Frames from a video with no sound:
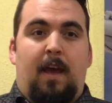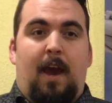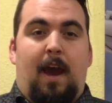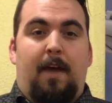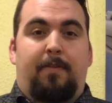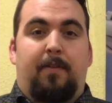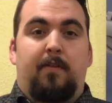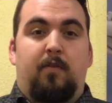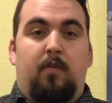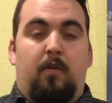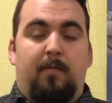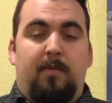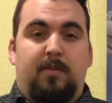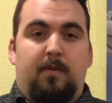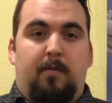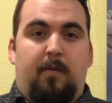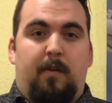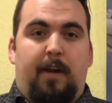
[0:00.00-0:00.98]
At the
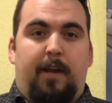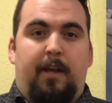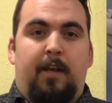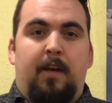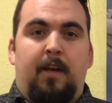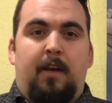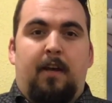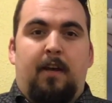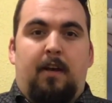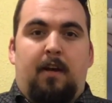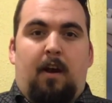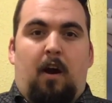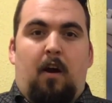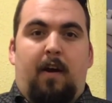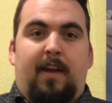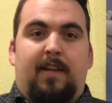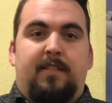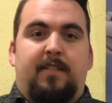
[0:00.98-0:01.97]
dormitory,
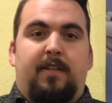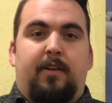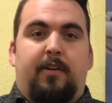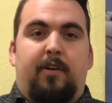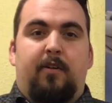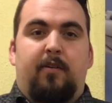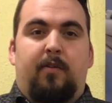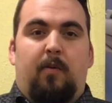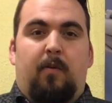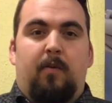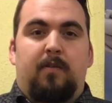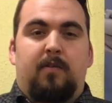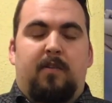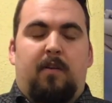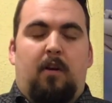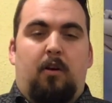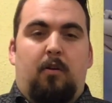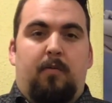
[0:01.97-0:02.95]
our exterior
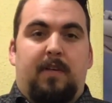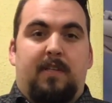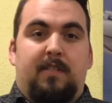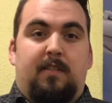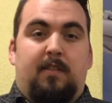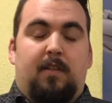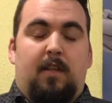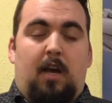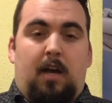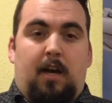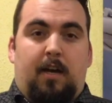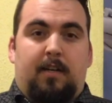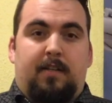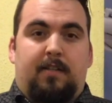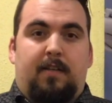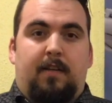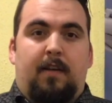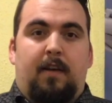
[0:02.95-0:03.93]
doors are always
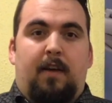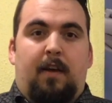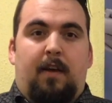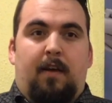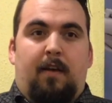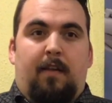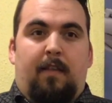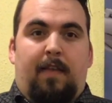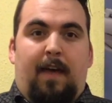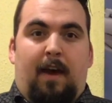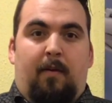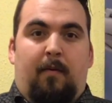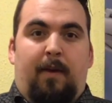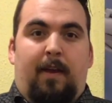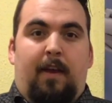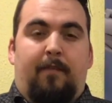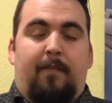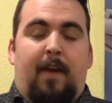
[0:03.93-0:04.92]
locked. That
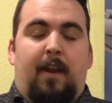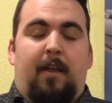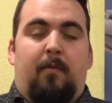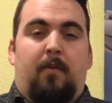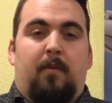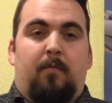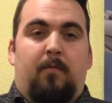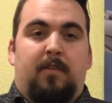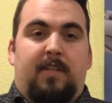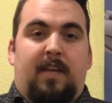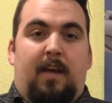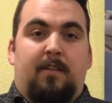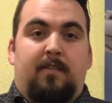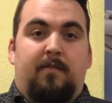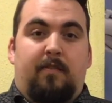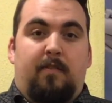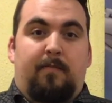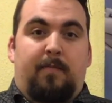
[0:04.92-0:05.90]
way, if anyone were to
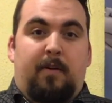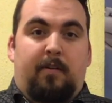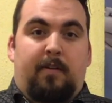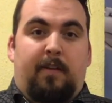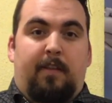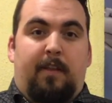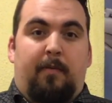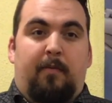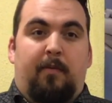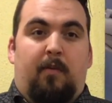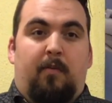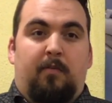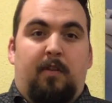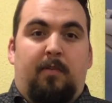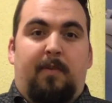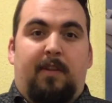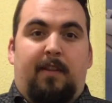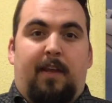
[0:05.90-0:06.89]
enter the building, they would
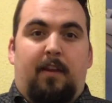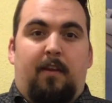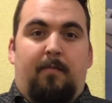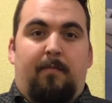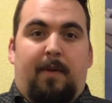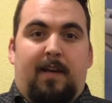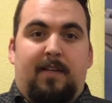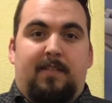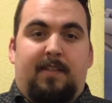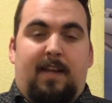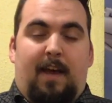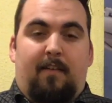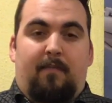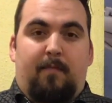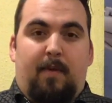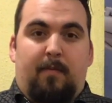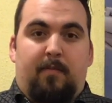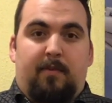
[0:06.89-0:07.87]
only be let in by
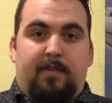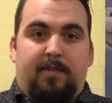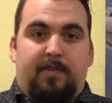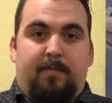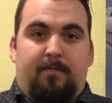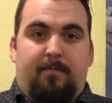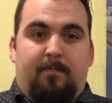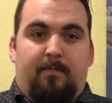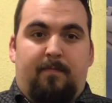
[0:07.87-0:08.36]
staff members.